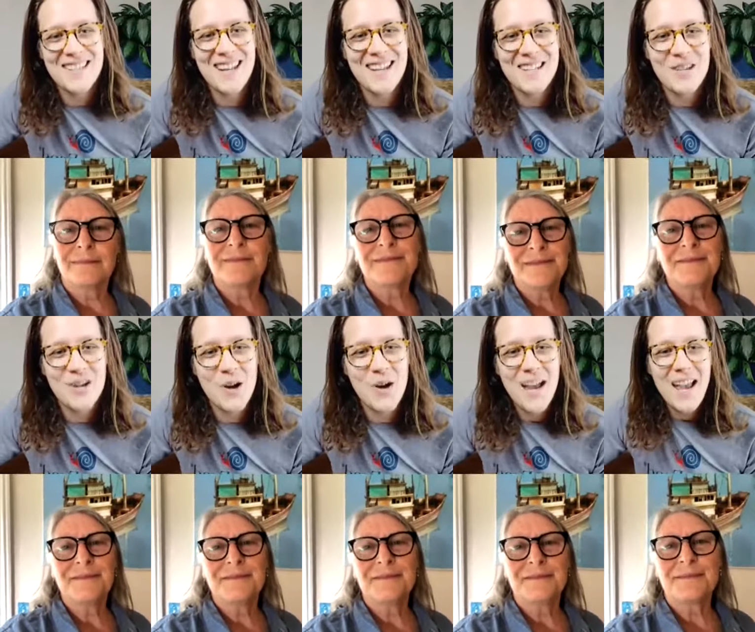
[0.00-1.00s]
Speaker 1: days, you
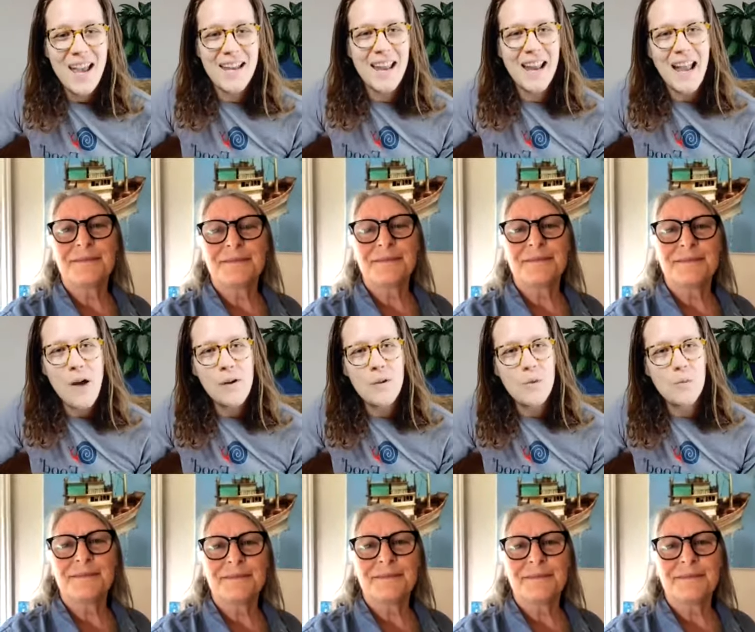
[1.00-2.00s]
know. And and how
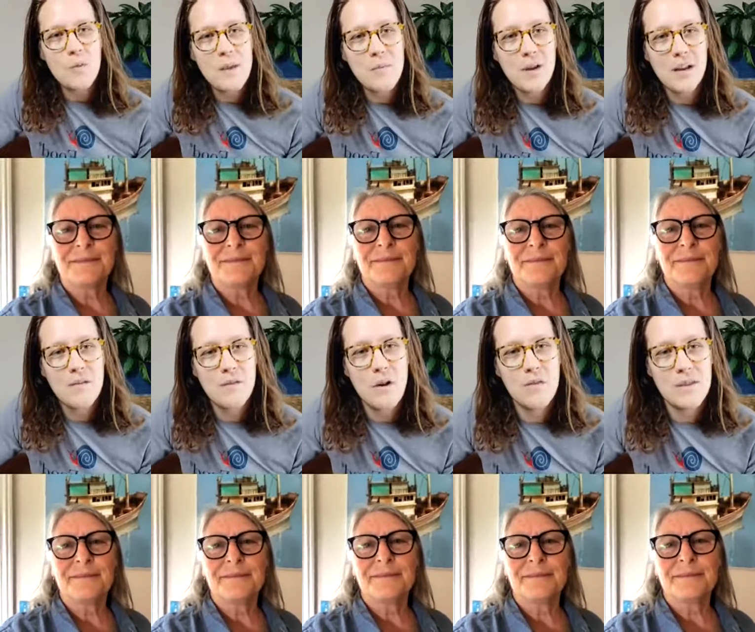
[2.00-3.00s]
can normal people get
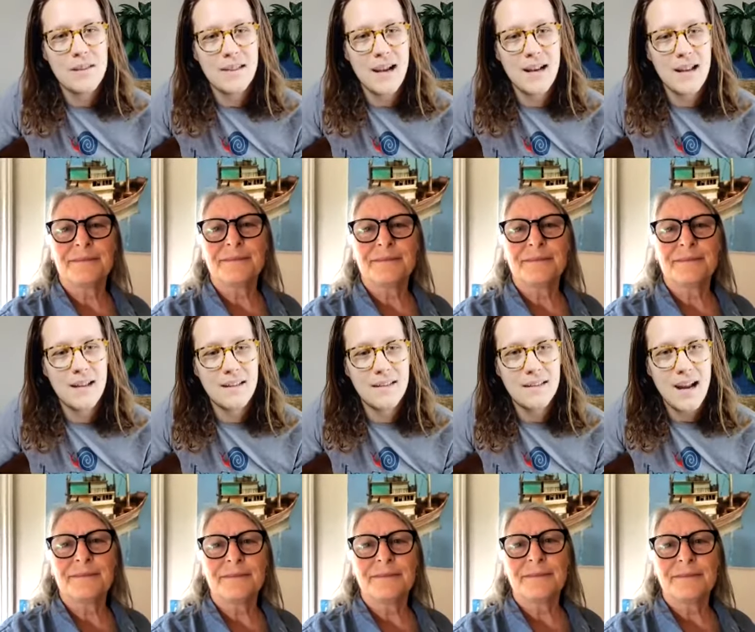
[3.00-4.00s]
involved with this kind of
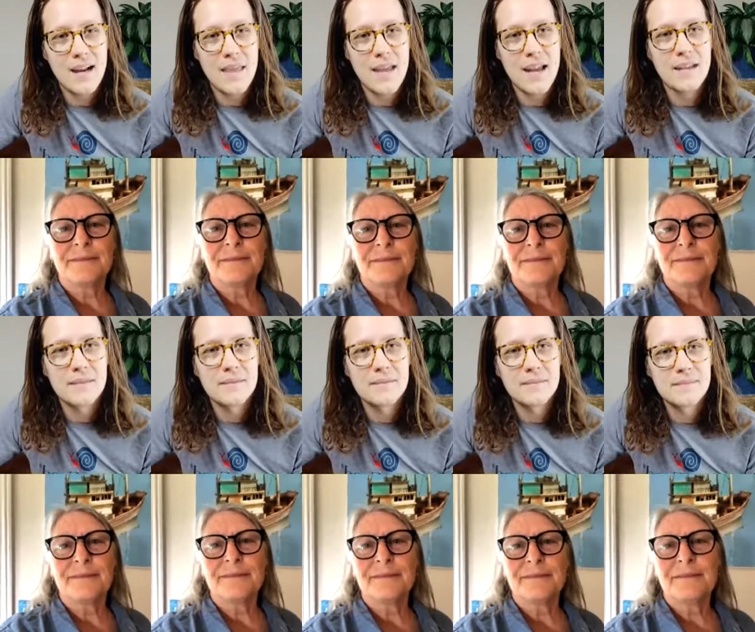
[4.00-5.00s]
this kind of thing?
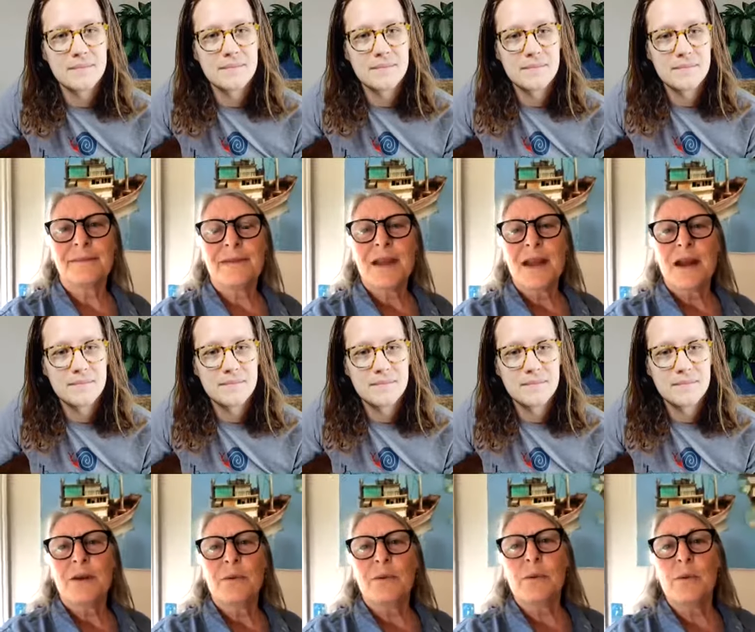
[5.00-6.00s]

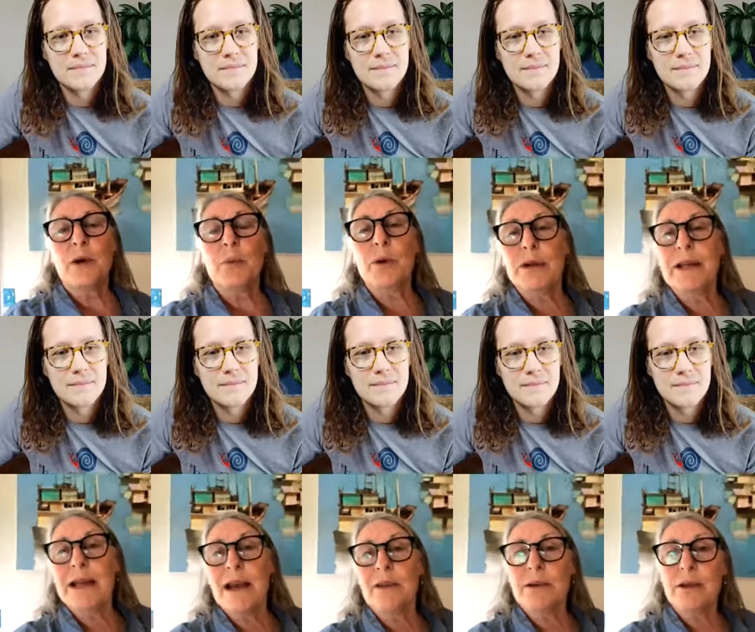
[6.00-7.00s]
Speaker 2: We're putting
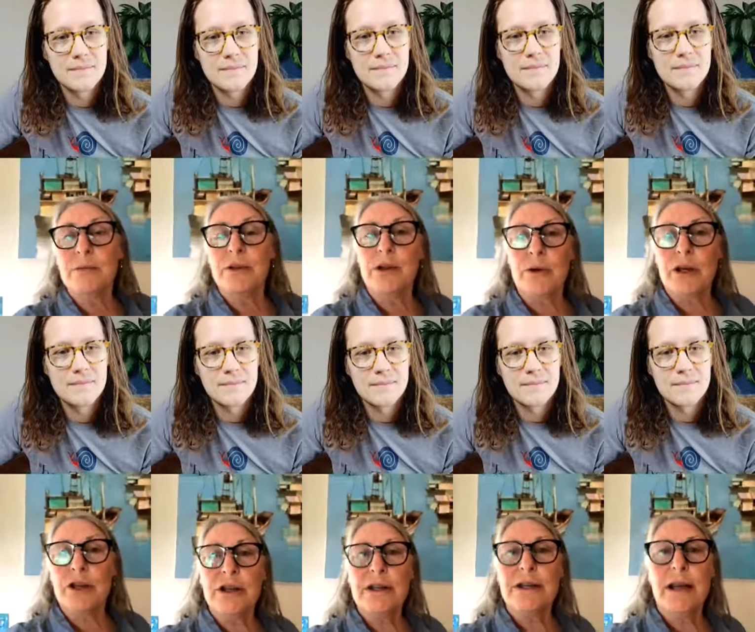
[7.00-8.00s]
together some
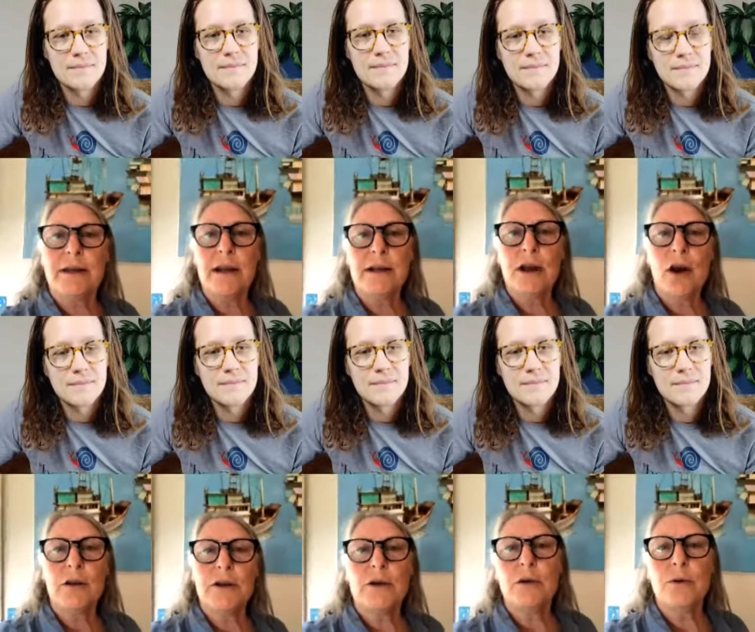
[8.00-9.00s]
instructions and then
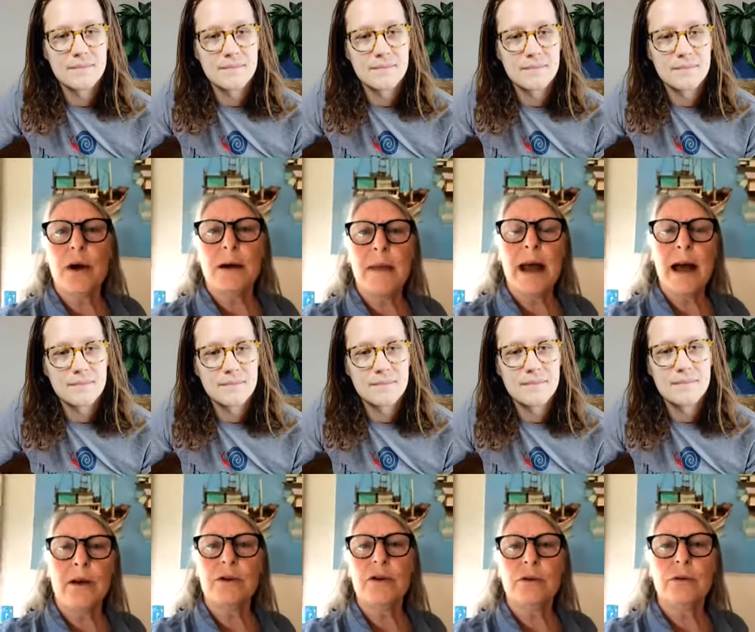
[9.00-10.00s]
also um, how
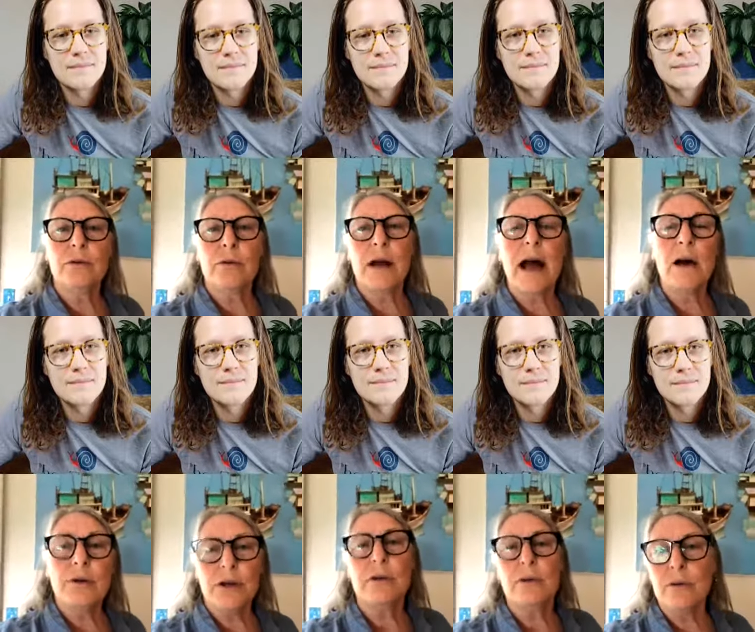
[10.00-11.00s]
to how
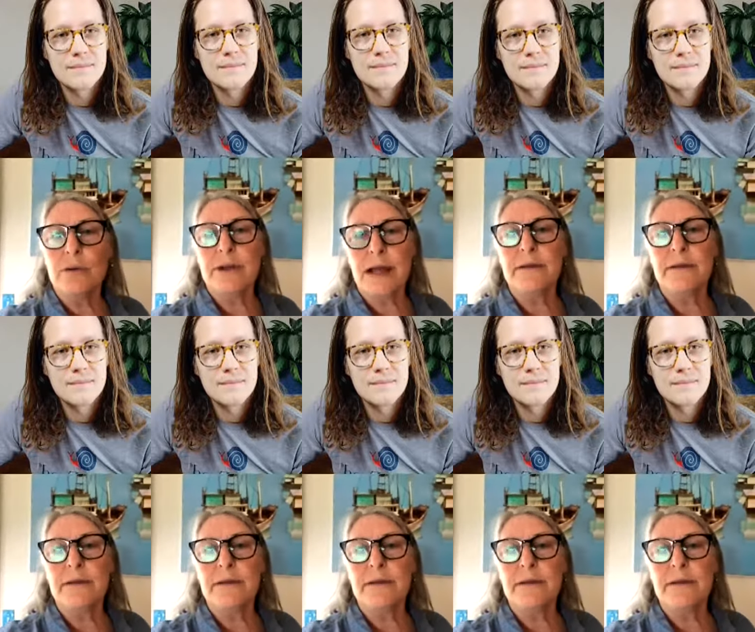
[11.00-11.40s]
to save